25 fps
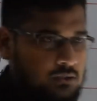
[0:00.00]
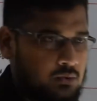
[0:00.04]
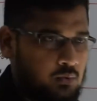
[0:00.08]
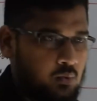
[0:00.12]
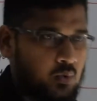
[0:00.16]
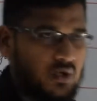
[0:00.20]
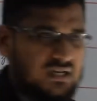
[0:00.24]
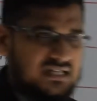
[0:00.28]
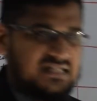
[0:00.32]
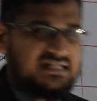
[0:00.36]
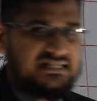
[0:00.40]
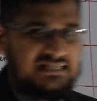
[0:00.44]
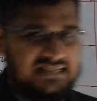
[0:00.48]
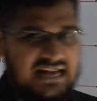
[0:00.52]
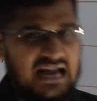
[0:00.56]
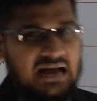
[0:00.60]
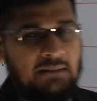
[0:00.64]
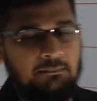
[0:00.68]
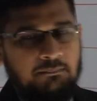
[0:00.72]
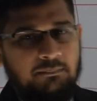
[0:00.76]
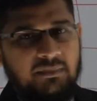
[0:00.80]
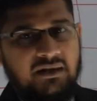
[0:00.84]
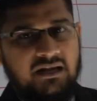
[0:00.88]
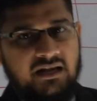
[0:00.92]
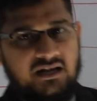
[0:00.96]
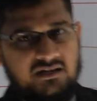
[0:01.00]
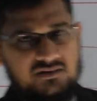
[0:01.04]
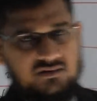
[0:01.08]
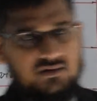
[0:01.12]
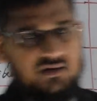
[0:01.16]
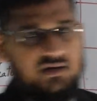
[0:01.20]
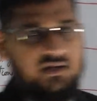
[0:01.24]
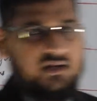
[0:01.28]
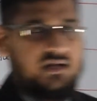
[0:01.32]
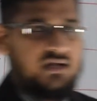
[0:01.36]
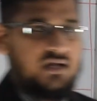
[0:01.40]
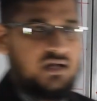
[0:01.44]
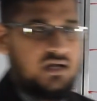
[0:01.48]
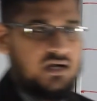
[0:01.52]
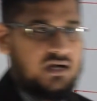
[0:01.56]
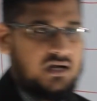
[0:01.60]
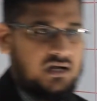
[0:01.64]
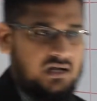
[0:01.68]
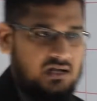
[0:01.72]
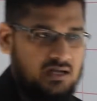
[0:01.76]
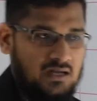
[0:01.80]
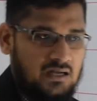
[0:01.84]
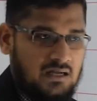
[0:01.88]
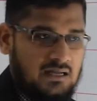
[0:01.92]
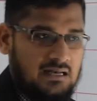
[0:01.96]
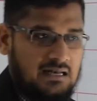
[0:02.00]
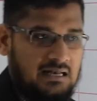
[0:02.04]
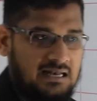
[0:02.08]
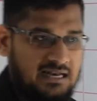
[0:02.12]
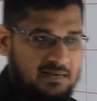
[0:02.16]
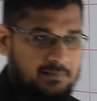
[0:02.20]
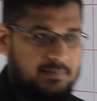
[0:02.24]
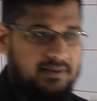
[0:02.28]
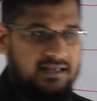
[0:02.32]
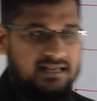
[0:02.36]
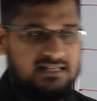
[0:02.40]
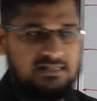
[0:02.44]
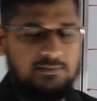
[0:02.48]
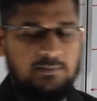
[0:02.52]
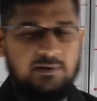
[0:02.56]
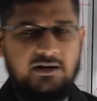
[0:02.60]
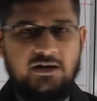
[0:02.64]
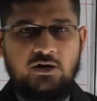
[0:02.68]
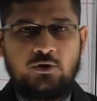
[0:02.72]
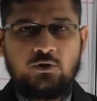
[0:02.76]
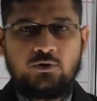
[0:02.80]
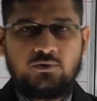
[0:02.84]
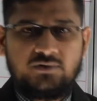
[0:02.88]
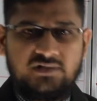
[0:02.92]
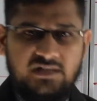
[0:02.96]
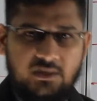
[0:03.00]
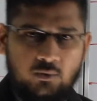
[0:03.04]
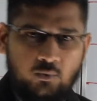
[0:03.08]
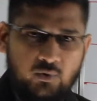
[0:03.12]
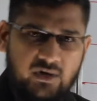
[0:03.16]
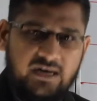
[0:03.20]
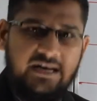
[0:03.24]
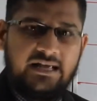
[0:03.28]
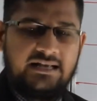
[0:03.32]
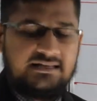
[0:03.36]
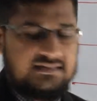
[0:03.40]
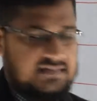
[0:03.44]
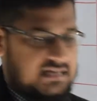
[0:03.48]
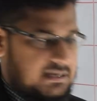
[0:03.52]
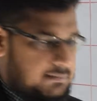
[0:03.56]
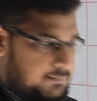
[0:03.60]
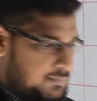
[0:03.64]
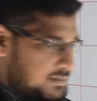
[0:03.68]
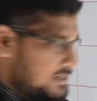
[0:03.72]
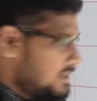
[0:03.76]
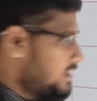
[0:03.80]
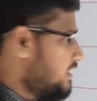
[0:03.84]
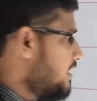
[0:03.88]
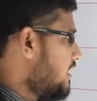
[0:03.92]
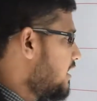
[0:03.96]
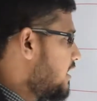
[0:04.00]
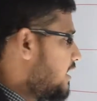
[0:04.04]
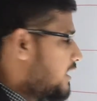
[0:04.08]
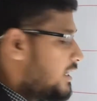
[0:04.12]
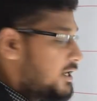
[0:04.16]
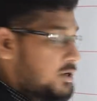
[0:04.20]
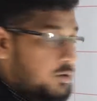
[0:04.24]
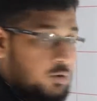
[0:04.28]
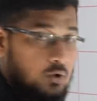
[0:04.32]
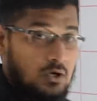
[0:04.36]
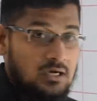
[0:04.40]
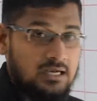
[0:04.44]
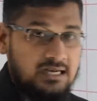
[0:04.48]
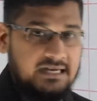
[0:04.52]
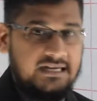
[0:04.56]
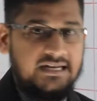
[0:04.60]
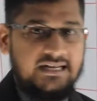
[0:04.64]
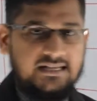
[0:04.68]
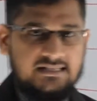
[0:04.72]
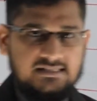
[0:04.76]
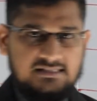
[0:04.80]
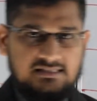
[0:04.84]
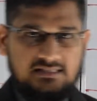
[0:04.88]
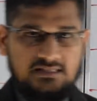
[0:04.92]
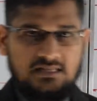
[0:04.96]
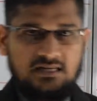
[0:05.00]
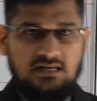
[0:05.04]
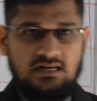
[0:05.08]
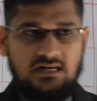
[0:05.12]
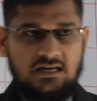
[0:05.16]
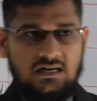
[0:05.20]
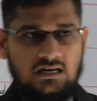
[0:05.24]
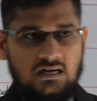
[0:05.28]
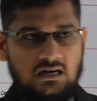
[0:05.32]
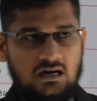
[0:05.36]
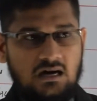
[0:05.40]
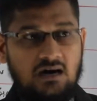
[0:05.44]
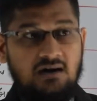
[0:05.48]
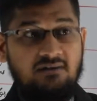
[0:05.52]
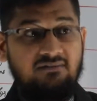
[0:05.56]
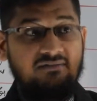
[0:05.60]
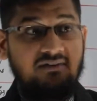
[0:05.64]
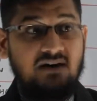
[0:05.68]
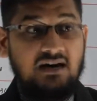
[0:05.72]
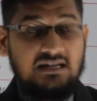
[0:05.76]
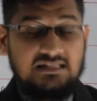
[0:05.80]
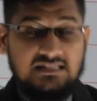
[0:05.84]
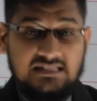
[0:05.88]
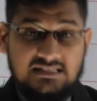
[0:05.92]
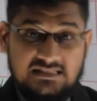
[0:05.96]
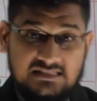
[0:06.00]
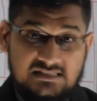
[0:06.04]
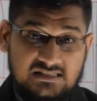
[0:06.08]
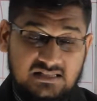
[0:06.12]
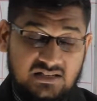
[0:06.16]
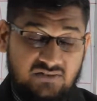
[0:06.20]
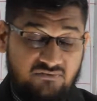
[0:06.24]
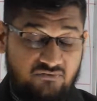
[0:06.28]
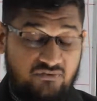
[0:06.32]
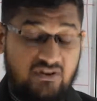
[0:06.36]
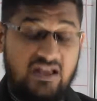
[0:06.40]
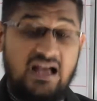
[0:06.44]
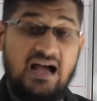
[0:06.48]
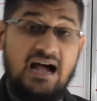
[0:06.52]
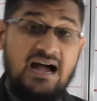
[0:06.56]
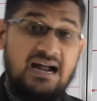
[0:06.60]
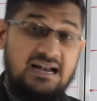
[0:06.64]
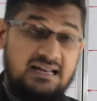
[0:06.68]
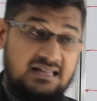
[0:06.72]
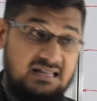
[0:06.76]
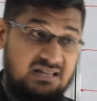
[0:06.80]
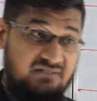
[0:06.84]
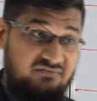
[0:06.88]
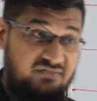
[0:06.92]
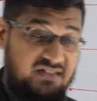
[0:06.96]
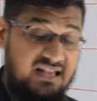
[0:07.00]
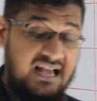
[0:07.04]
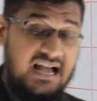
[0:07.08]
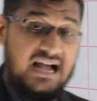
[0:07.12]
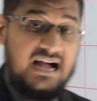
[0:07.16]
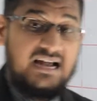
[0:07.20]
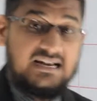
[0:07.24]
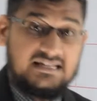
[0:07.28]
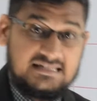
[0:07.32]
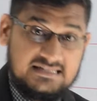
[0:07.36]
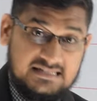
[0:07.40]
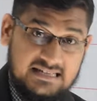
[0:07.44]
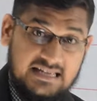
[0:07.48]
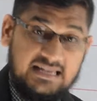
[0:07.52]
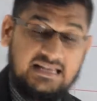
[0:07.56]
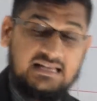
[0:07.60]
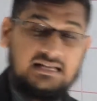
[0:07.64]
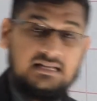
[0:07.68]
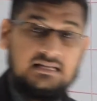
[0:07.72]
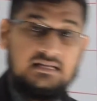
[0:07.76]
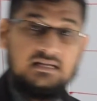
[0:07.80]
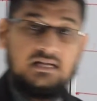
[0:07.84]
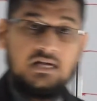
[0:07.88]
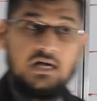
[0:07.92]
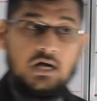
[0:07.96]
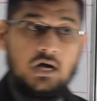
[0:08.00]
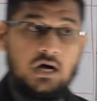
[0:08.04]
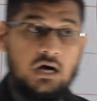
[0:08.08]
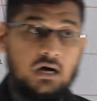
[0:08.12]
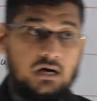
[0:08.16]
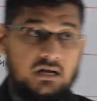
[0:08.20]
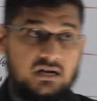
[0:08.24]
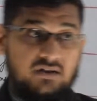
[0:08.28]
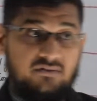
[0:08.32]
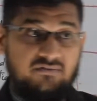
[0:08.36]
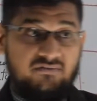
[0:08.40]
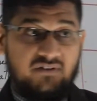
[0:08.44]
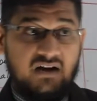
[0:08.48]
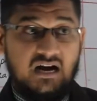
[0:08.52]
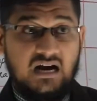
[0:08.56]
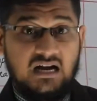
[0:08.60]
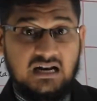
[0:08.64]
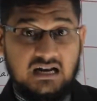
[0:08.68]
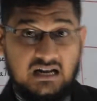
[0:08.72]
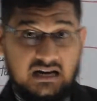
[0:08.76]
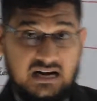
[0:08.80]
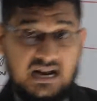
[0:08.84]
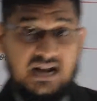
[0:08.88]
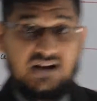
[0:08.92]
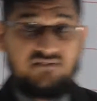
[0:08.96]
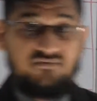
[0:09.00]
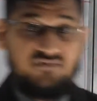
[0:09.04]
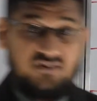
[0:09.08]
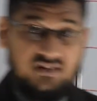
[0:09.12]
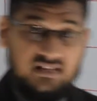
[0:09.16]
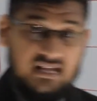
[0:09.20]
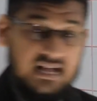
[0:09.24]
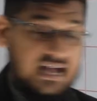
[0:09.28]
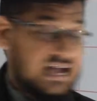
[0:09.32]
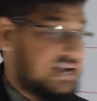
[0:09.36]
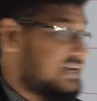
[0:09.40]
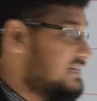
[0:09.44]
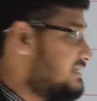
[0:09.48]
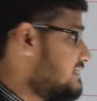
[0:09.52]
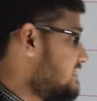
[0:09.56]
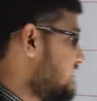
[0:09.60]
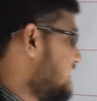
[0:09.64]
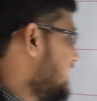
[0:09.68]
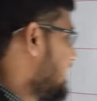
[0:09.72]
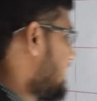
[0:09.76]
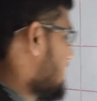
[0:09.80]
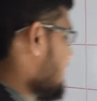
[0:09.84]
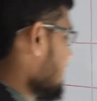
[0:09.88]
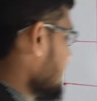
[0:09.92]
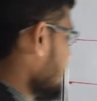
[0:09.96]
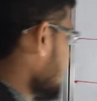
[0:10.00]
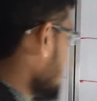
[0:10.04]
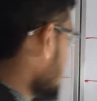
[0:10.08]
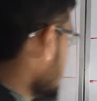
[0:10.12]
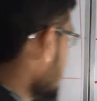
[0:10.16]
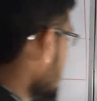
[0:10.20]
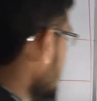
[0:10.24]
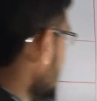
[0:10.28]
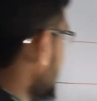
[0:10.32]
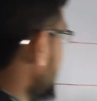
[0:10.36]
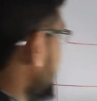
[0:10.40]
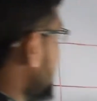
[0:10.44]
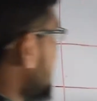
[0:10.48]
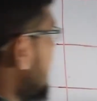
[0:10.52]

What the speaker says: what is damping actually? Let me explain you using one example. In olden days, our fathers, if they had a cycle, or if our grandfather had a cycle, we